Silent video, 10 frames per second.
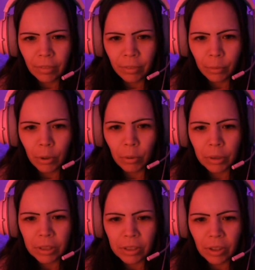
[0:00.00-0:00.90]
Whoa, it
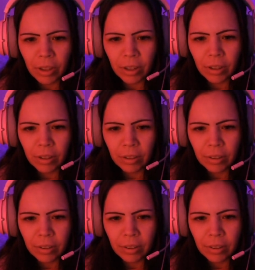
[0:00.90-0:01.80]
is dark.
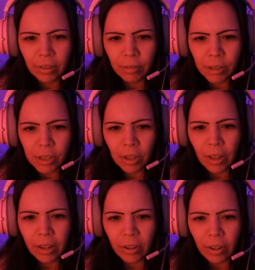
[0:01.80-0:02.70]
Where's our
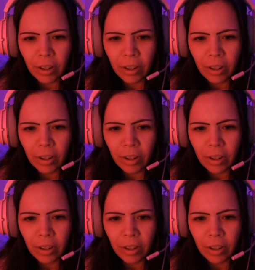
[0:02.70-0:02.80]
lighter?